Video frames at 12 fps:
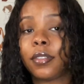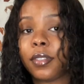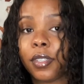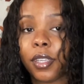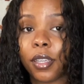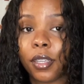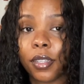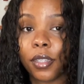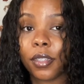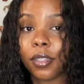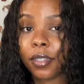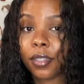See,
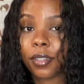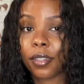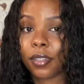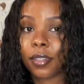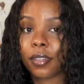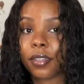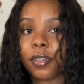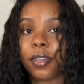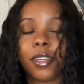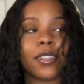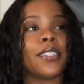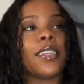
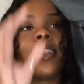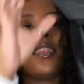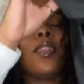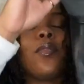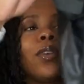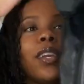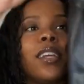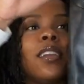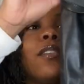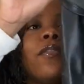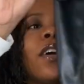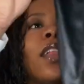it's long enough.